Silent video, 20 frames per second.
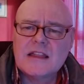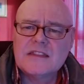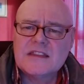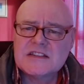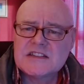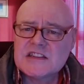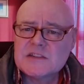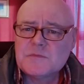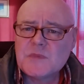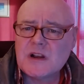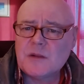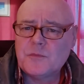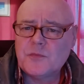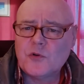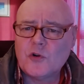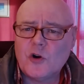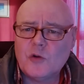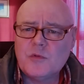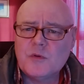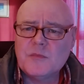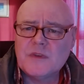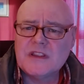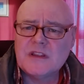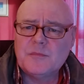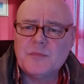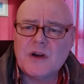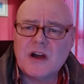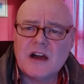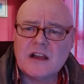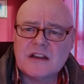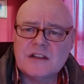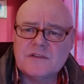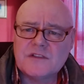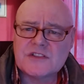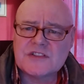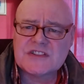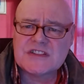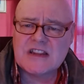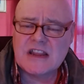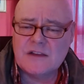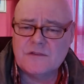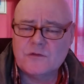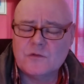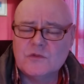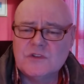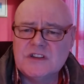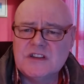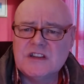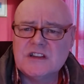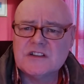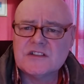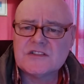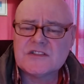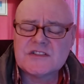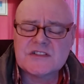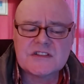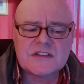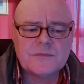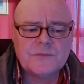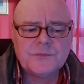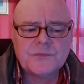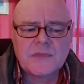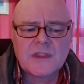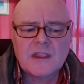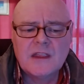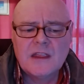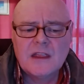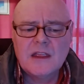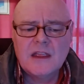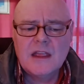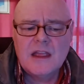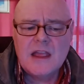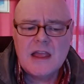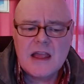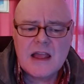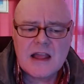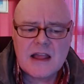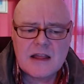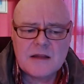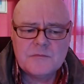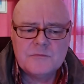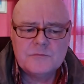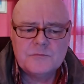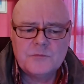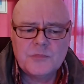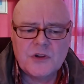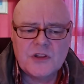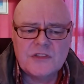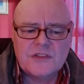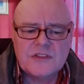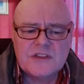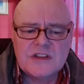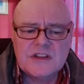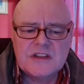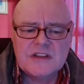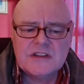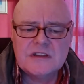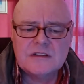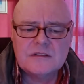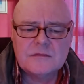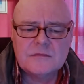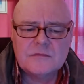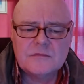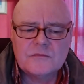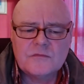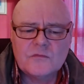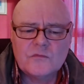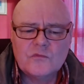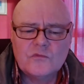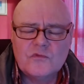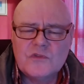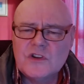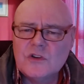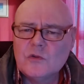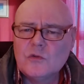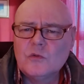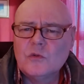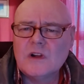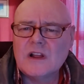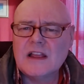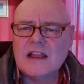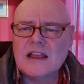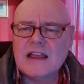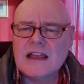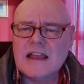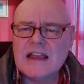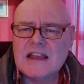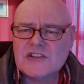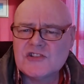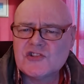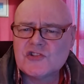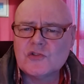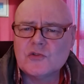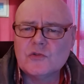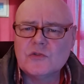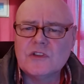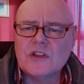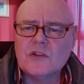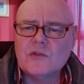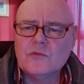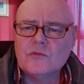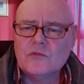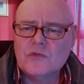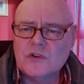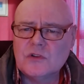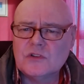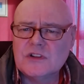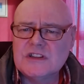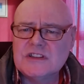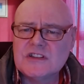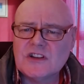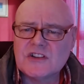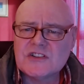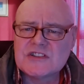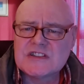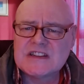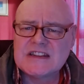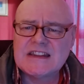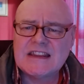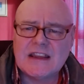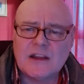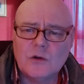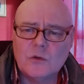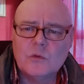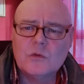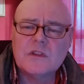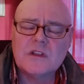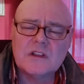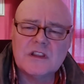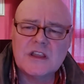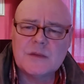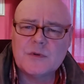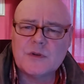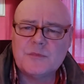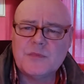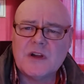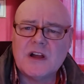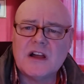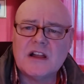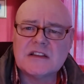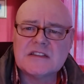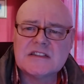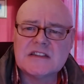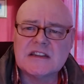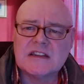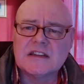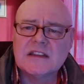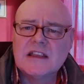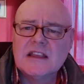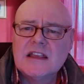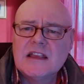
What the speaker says: This has been a problem in the party for several years, but the real issue that really does kill the Labour Party